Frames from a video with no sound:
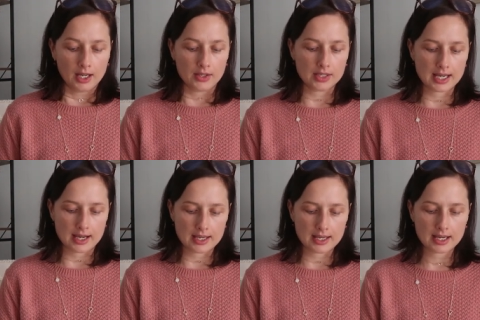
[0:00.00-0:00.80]

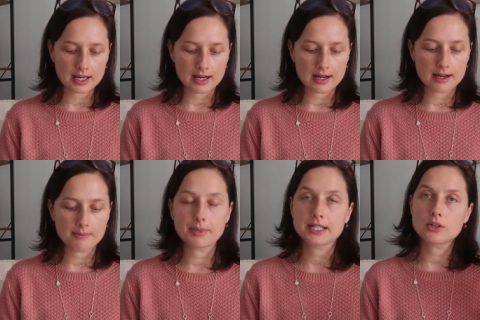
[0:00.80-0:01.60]
Okay,
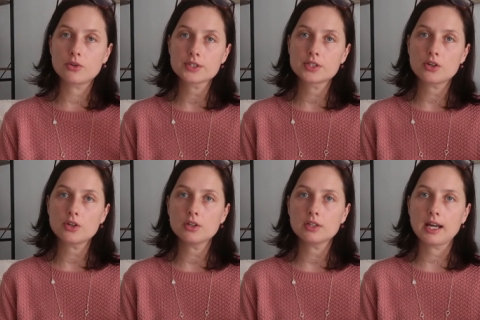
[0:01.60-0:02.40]
uh, but also
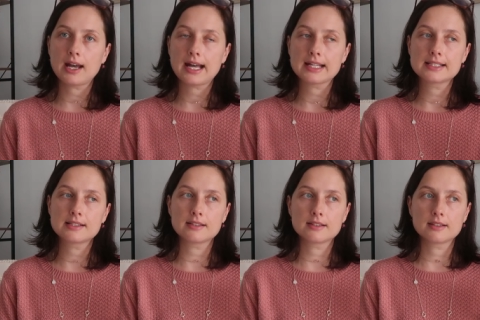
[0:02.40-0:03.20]
at